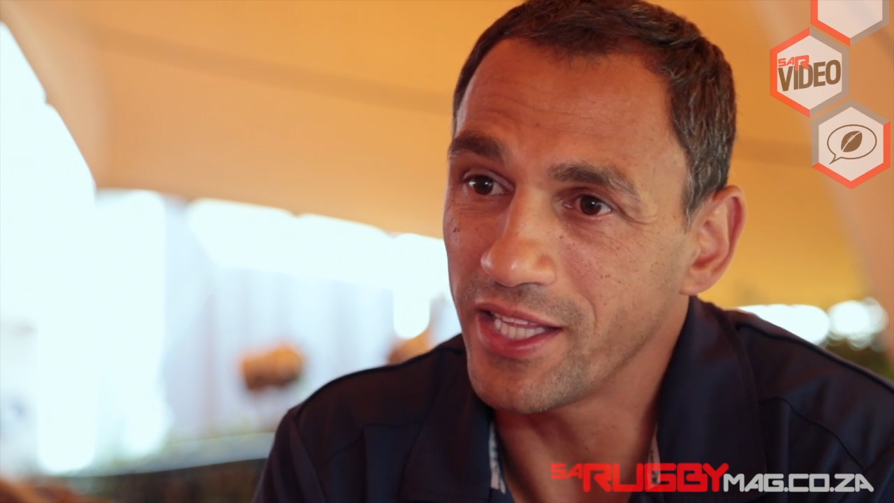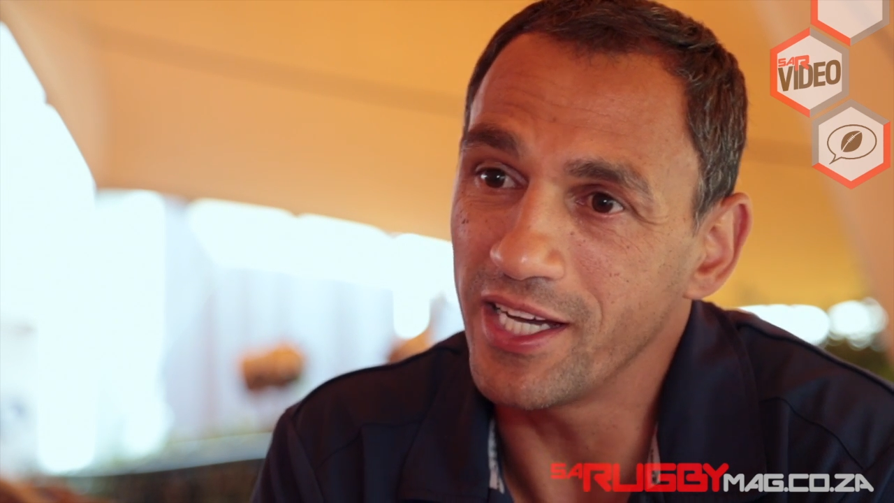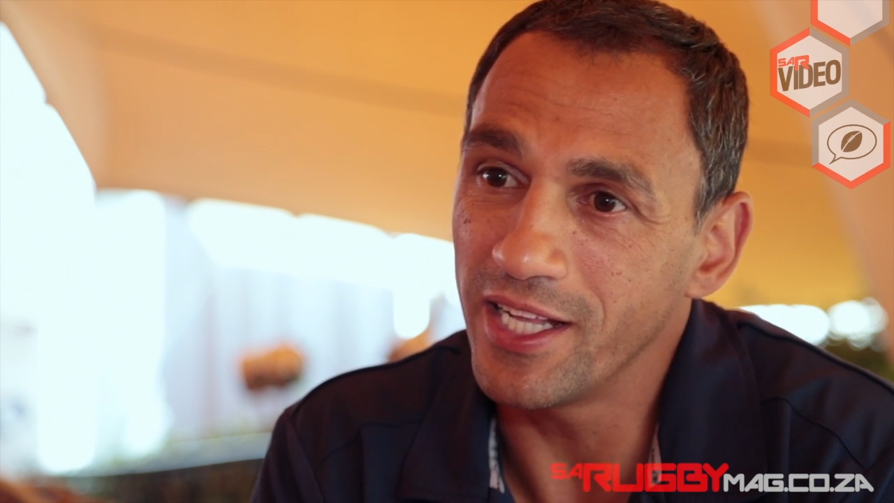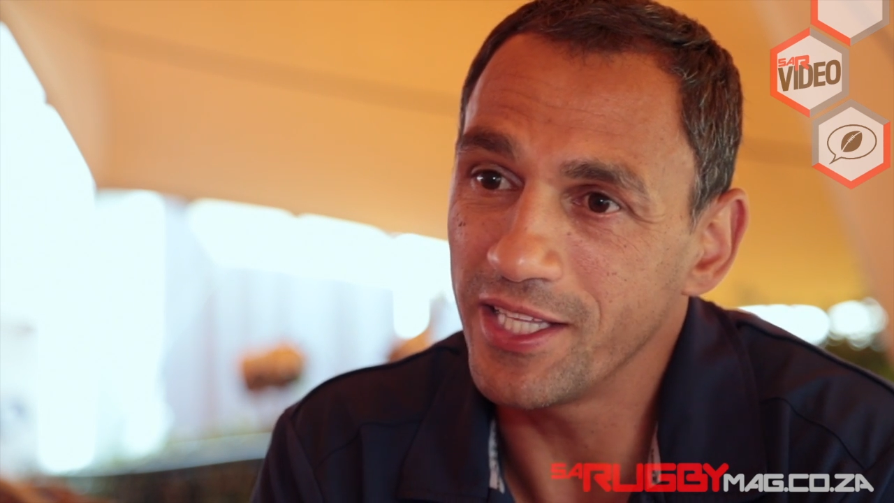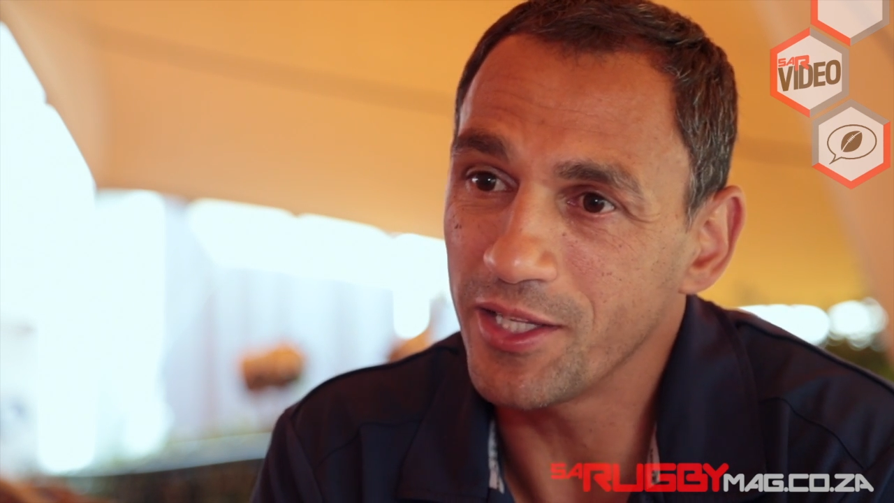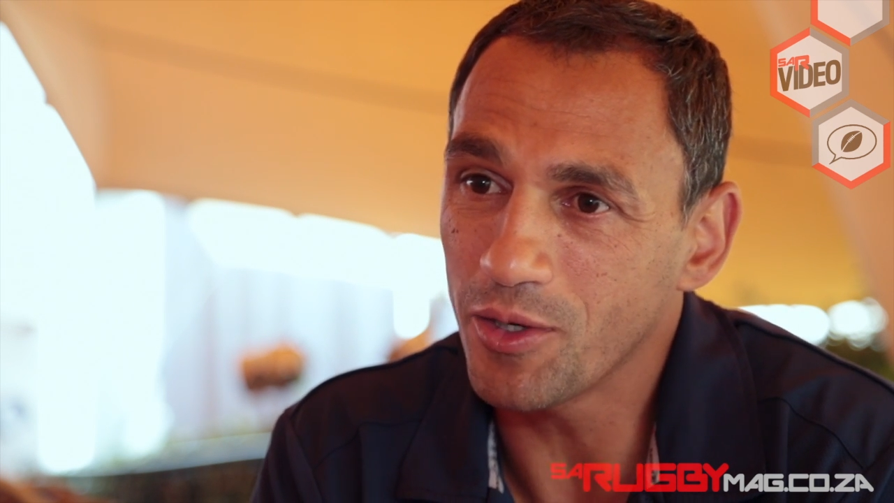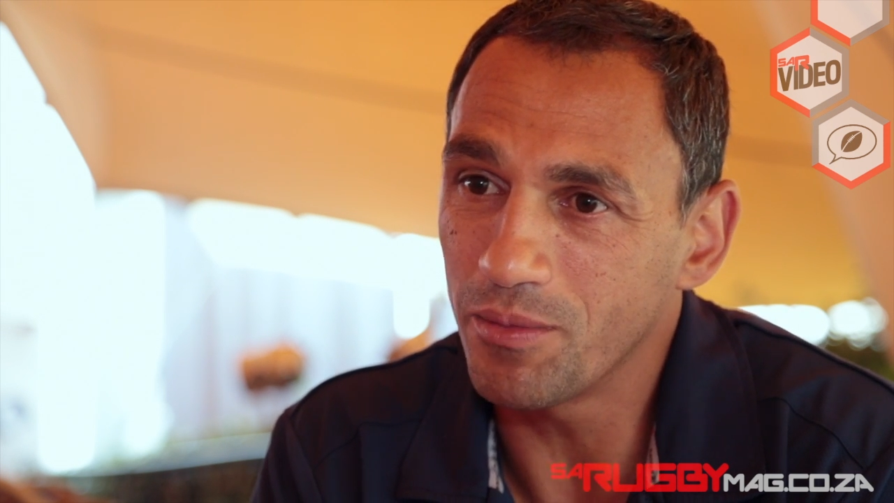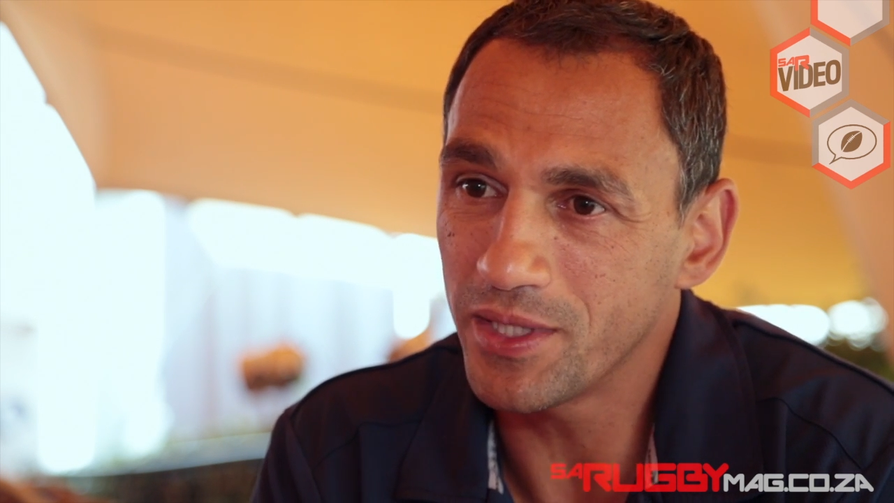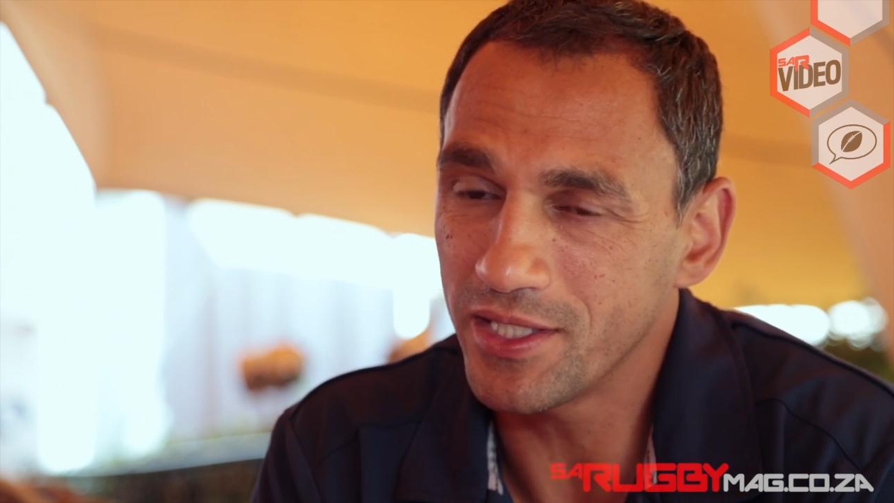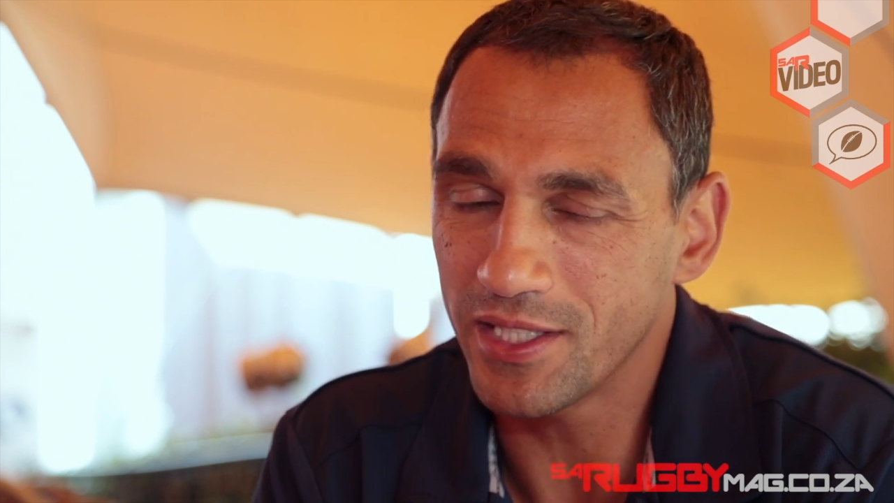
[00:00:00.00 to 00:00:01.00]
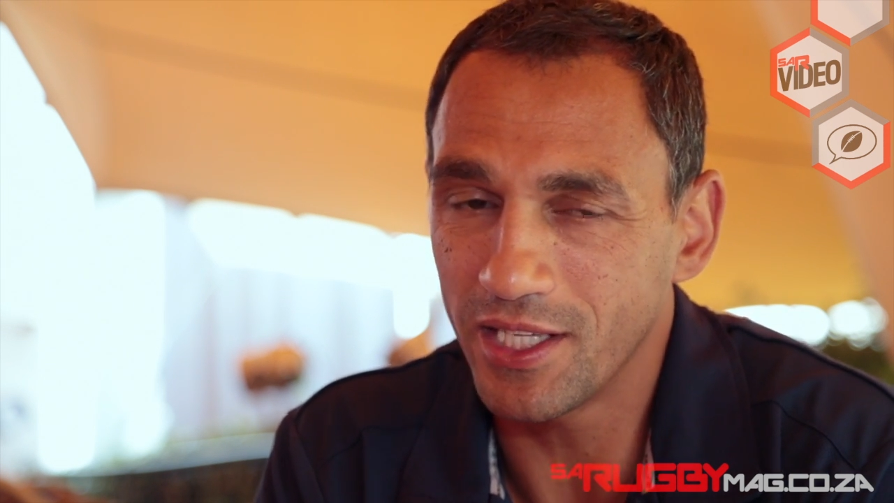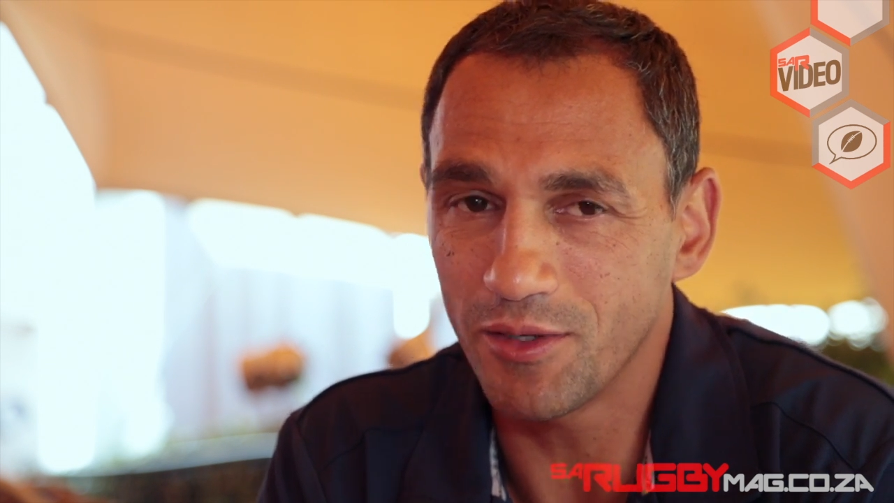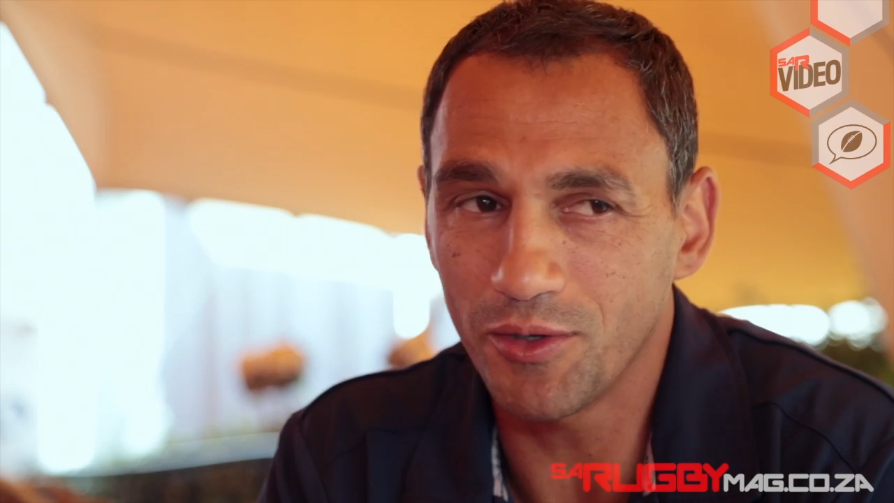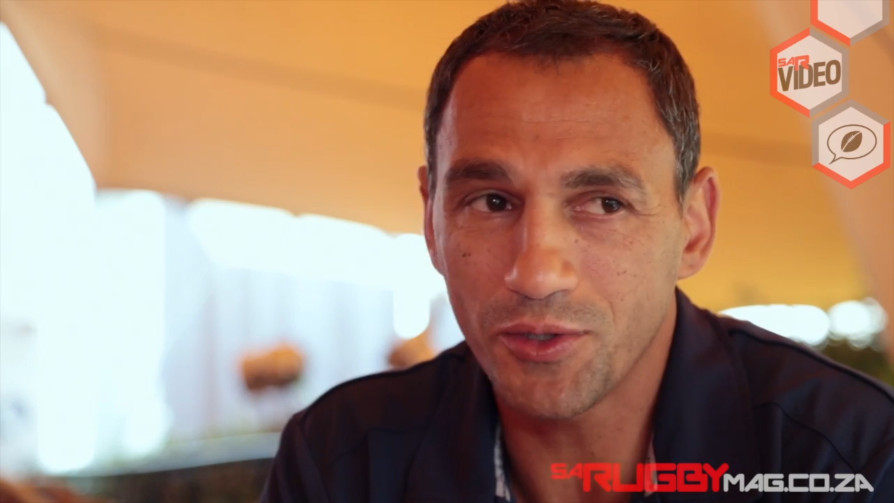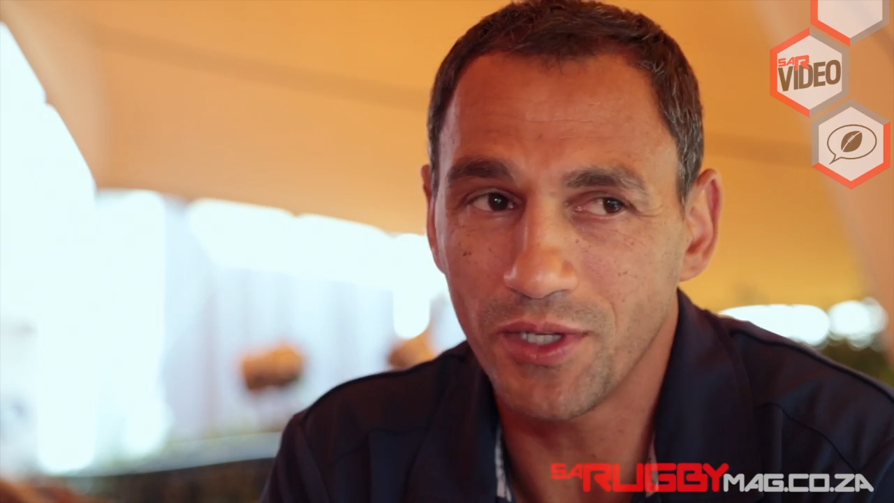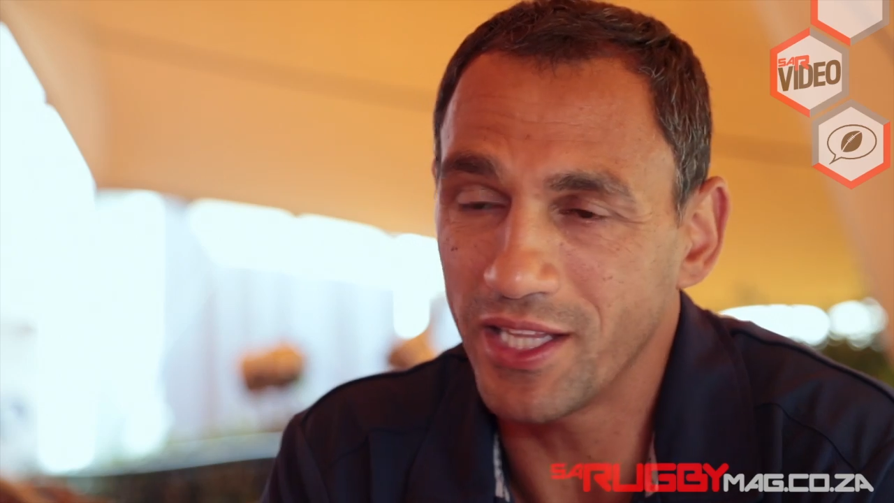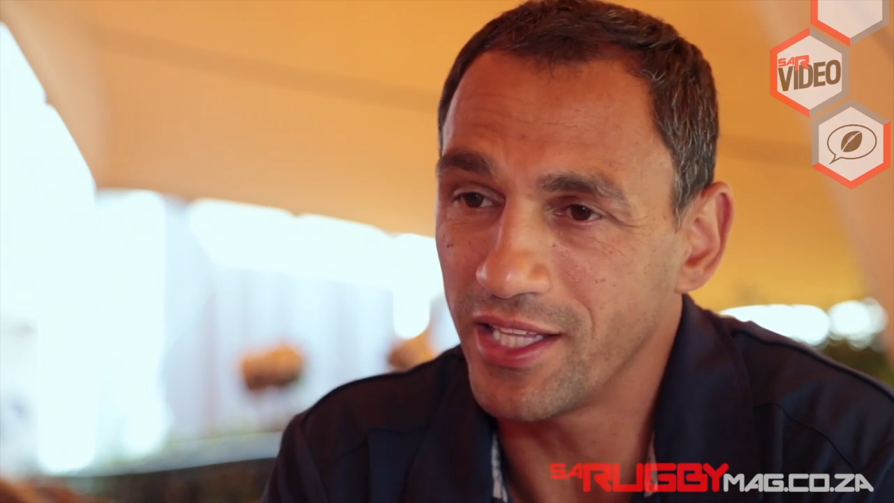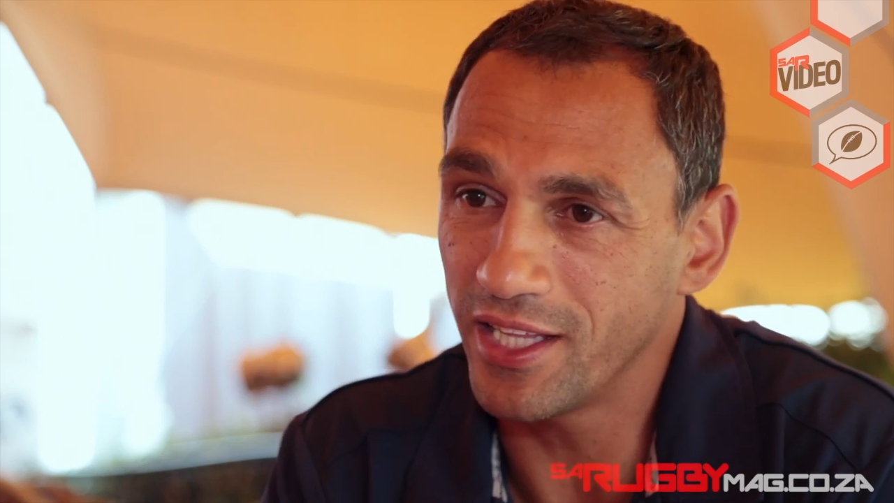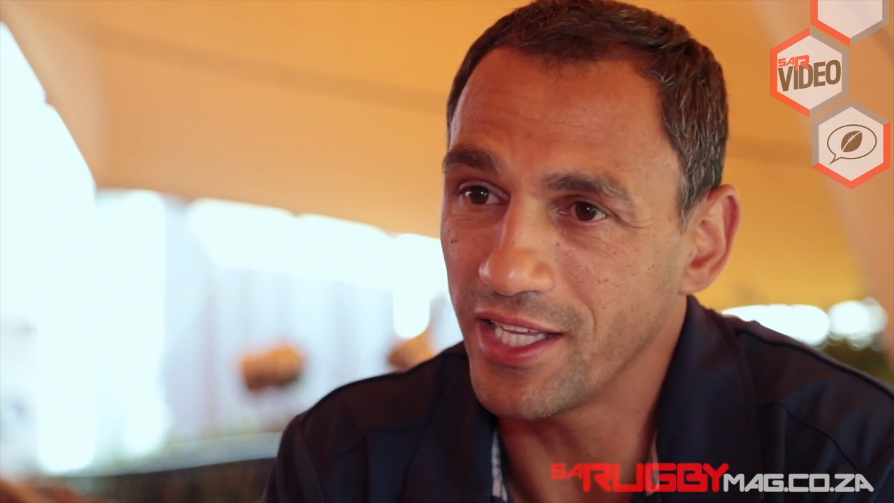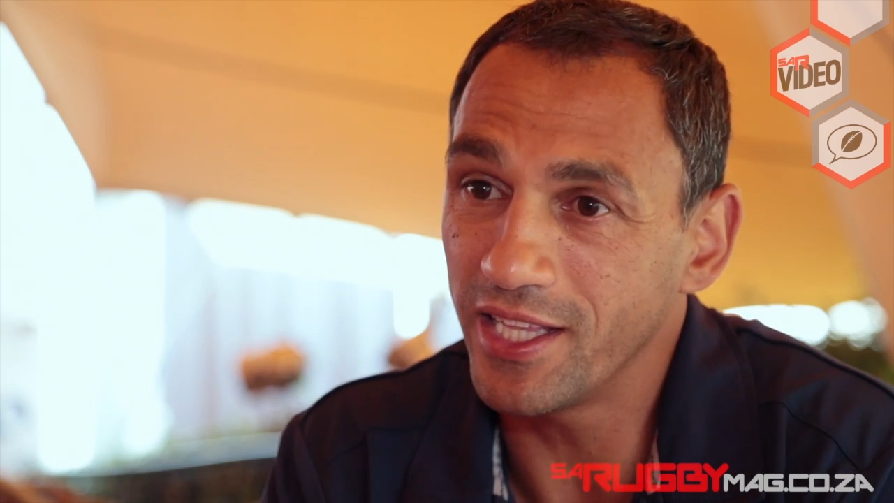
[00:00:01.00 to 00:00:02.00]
that early in the competition and also that